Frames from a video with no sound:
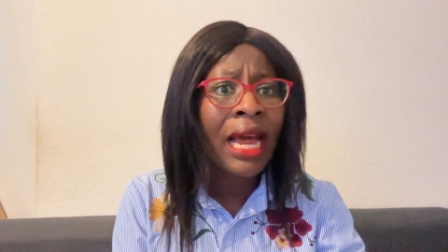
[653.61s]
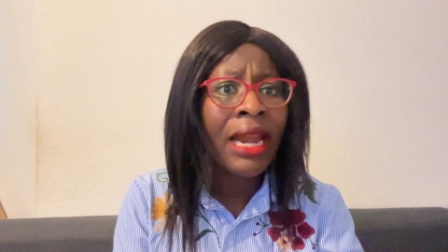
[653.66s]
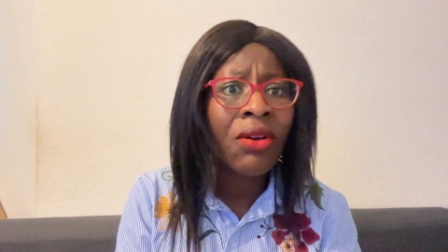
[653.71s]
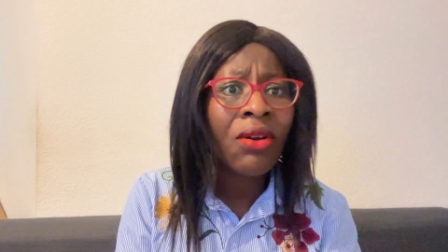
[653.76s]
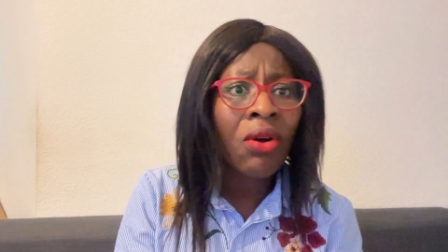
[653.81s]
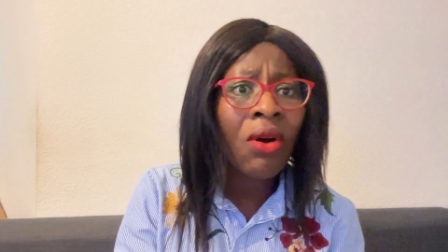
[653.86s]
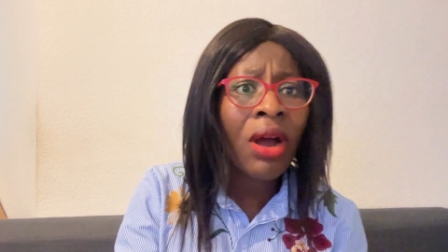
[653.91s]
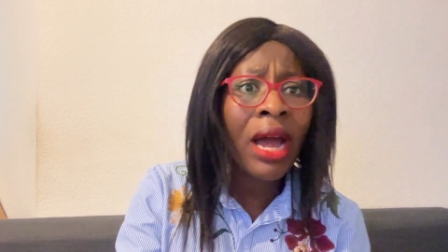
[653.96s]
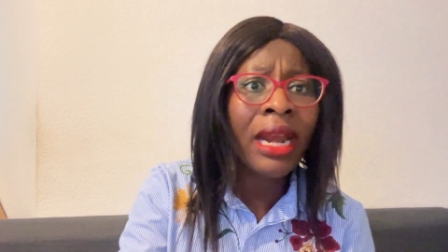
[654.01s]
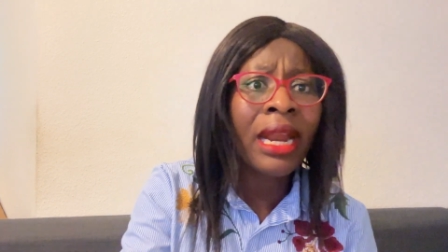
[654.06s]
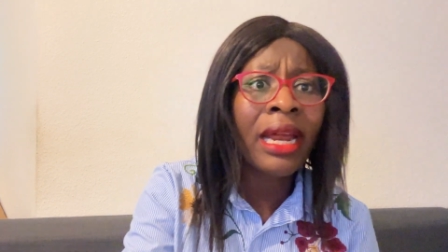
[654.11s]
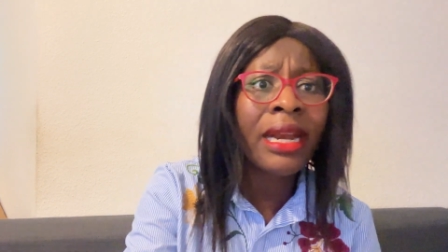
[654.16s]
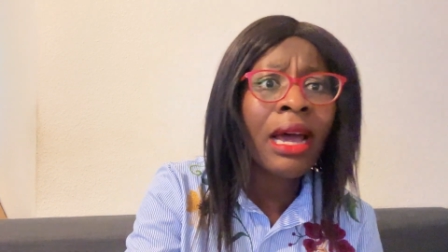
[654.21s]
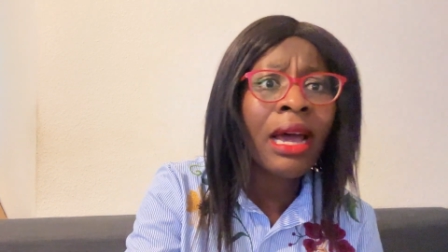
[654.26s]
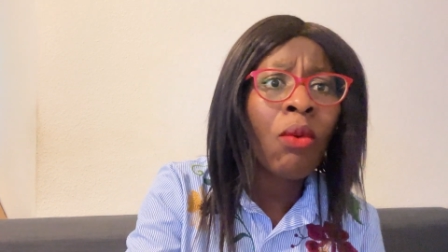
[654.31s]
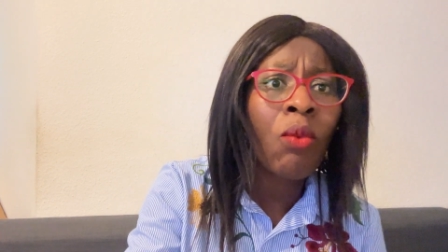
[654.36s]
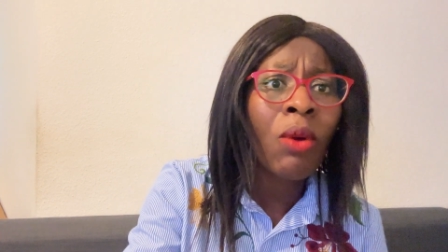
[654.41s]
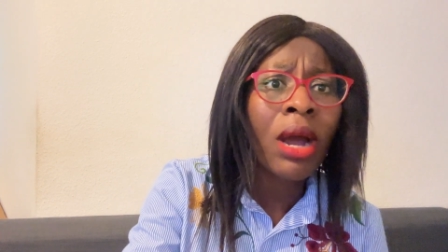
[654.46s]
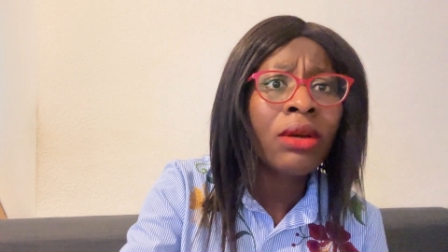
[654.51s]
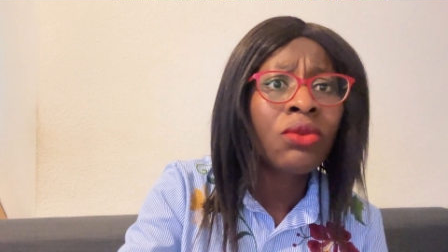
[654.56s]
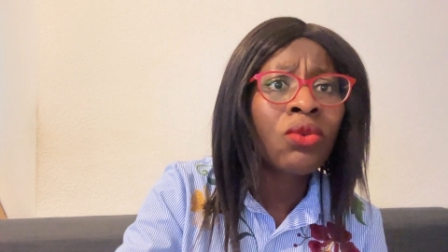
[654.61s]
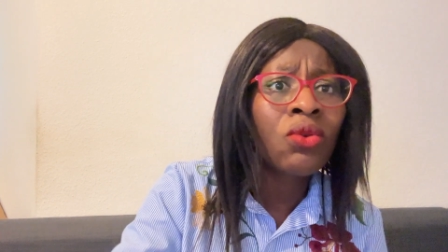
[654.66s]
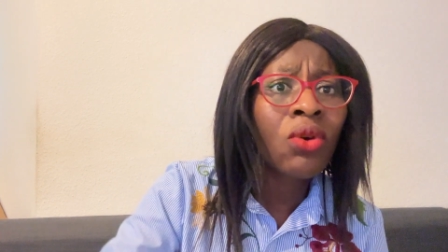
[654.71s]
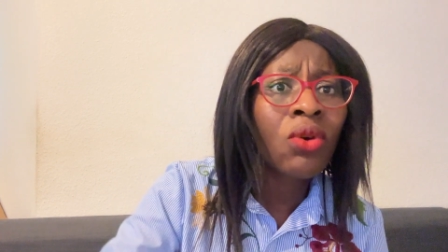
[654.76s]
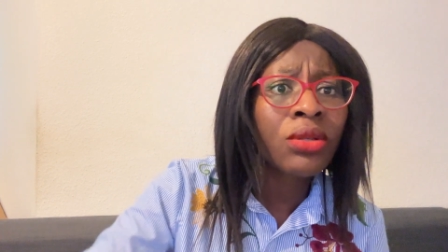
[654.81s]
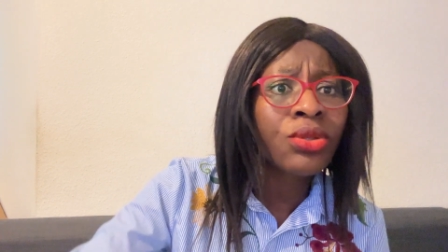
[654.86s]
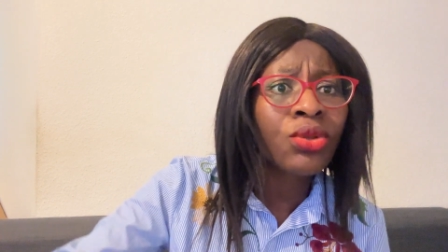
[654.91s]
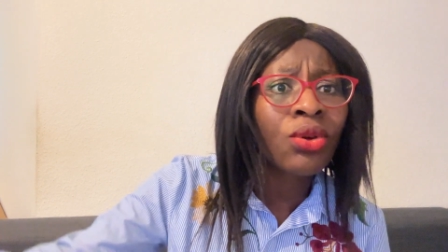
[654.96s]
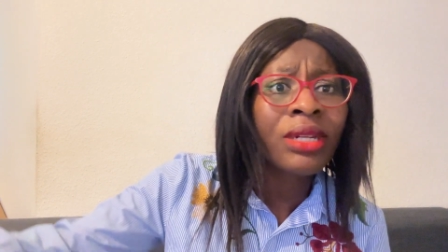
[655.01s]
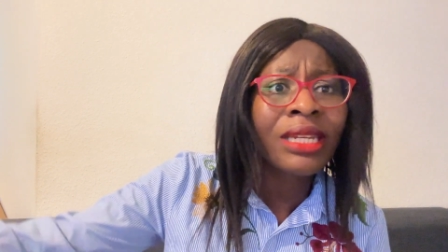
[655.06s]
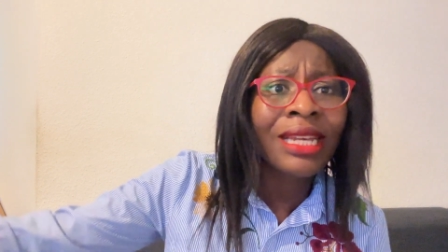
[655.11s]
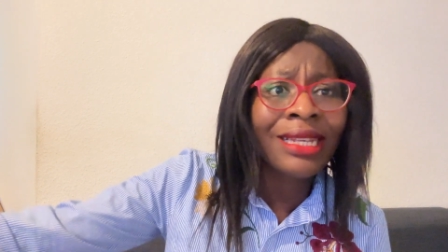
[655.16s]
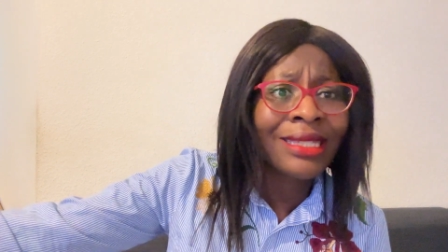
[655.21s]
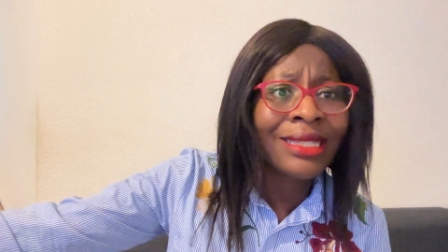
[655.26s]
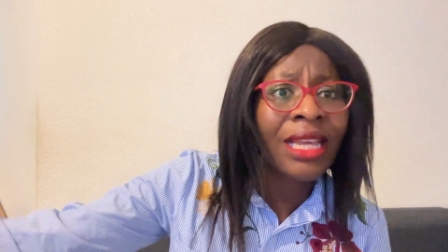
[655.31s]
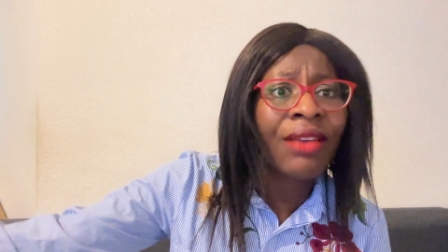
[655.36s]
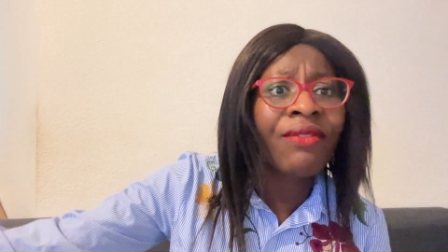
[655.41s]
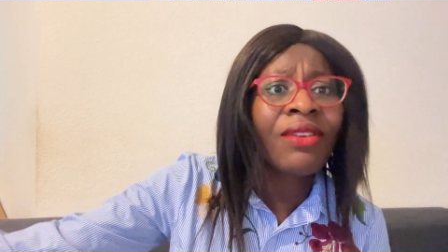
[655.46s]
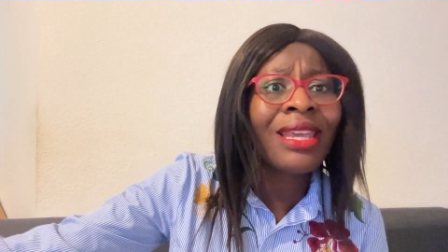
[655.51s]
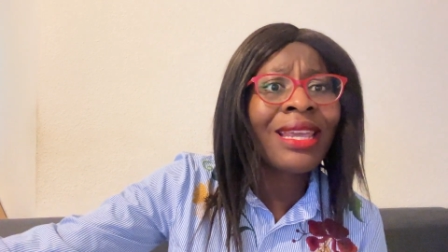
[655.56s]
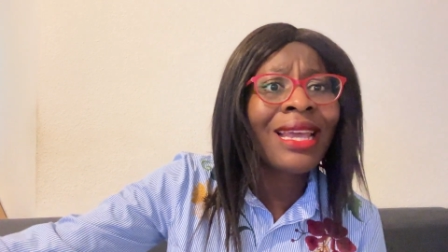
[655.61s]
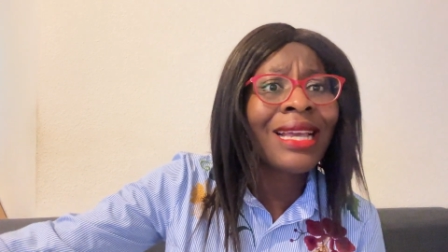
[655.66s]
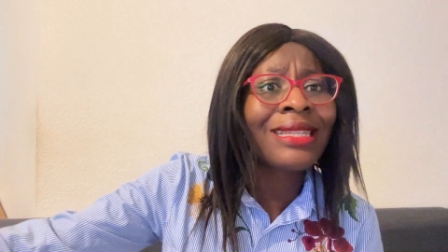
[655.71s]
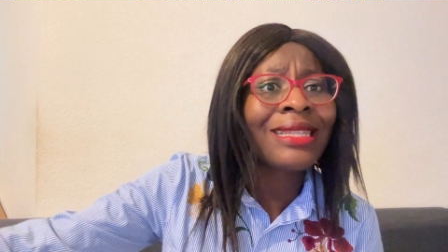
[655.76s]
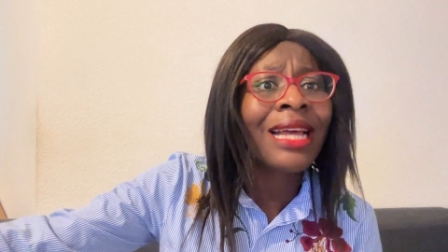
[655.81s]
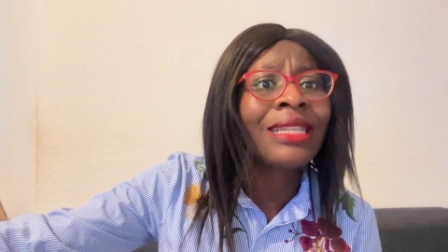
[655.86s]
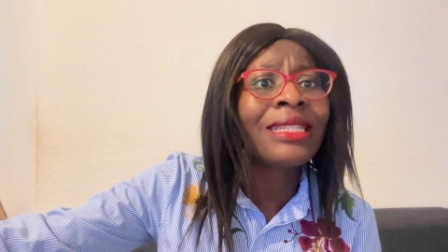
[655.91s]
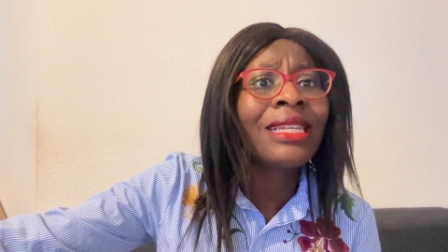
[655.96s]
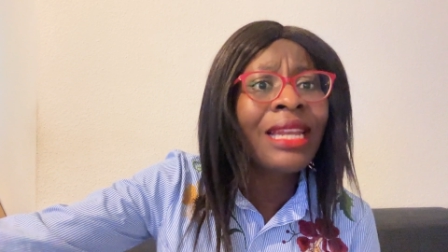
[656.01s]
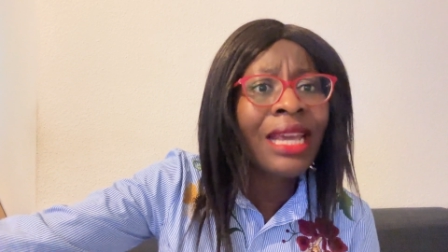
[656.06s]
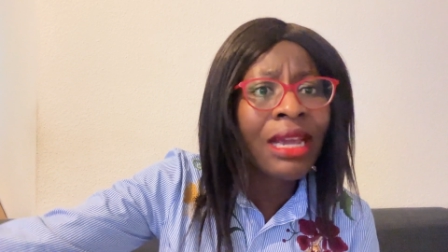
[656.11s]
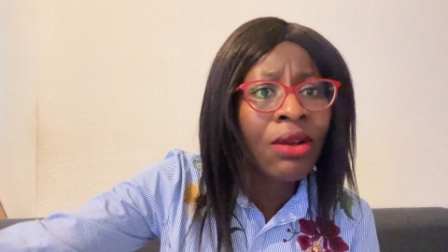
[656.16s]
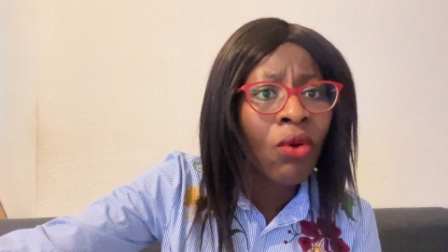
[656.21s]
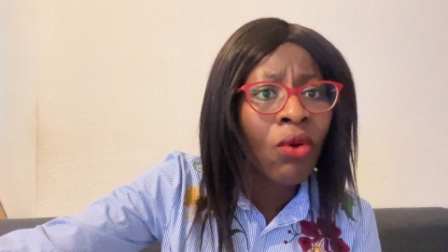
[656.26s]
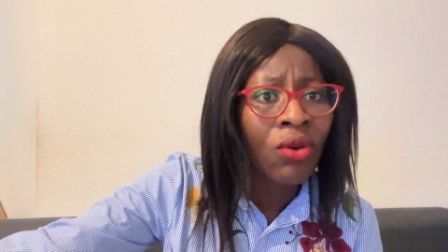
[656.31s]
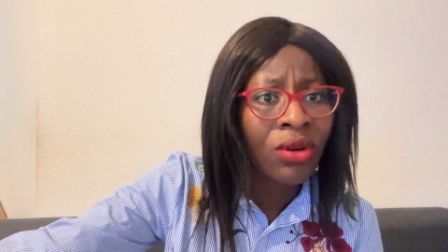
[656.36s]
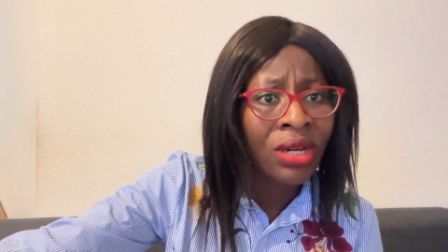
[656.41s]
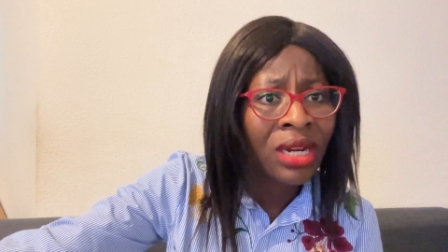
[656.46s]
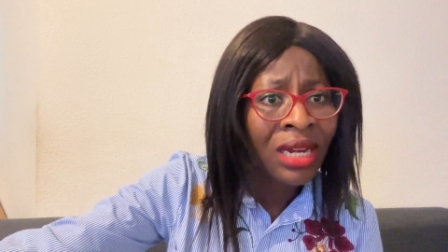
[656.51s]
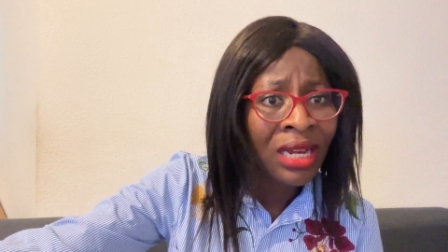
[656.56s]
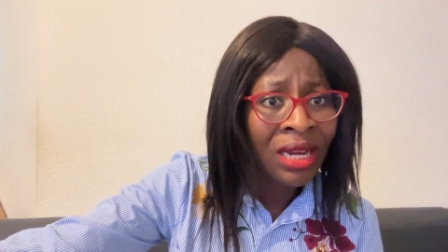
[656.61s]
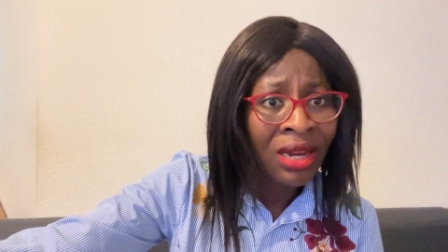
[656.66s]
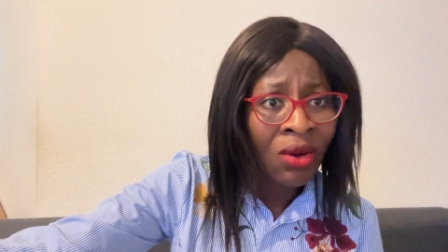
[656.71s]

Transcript: I know another one who also did 7 years at Legon.